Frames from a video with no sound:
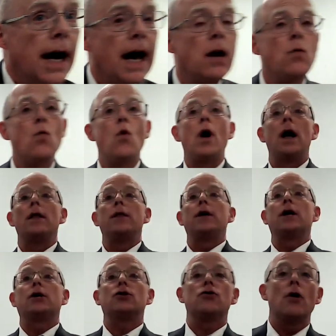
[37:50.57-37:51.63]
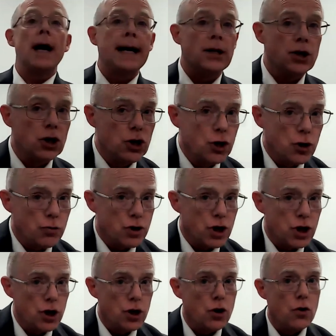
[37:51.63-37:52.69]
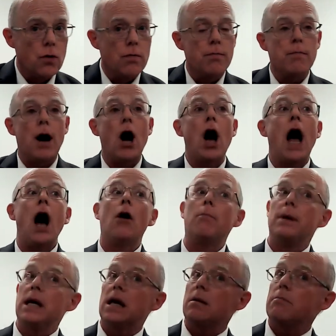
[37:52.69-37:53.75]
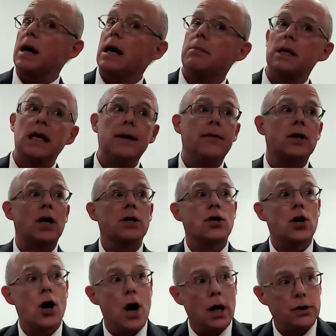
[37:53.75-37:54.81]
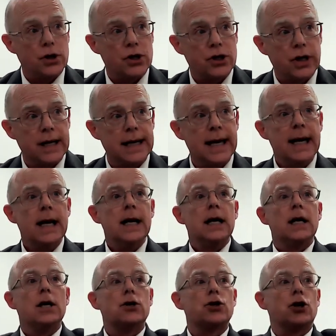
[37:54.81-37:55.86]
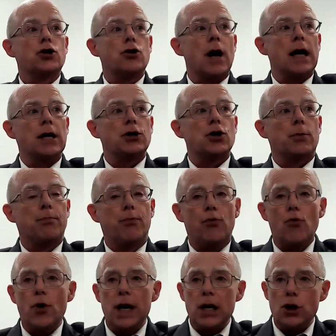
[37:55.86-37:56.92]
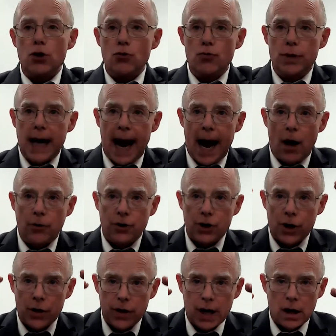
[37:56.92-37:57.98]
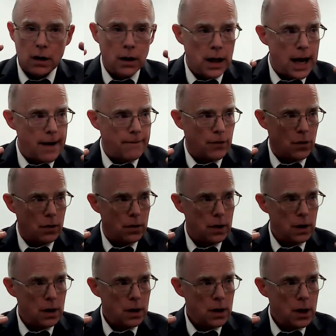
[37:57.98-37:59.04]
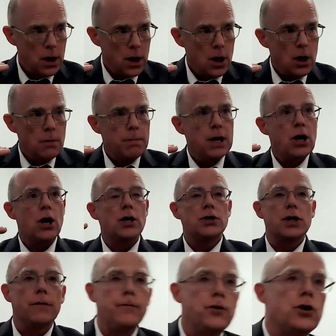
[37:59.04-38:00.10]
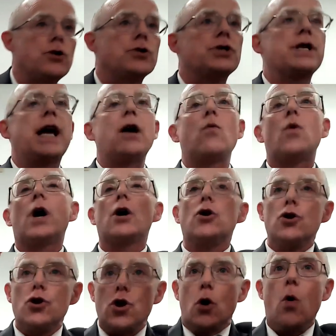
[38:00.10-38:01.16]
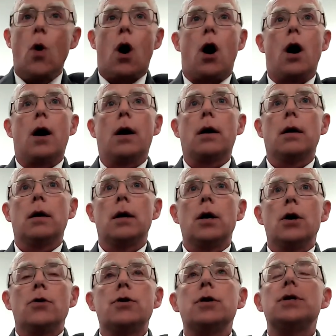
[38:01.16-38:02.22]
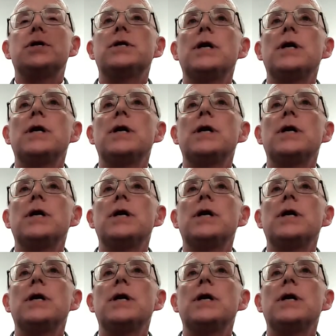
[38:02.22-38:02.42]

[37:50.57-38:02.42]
And what they're trying to do to you, albeit maybe even unconsciously, is they're trying to bring you down to their level. Because if you stay where you are, there's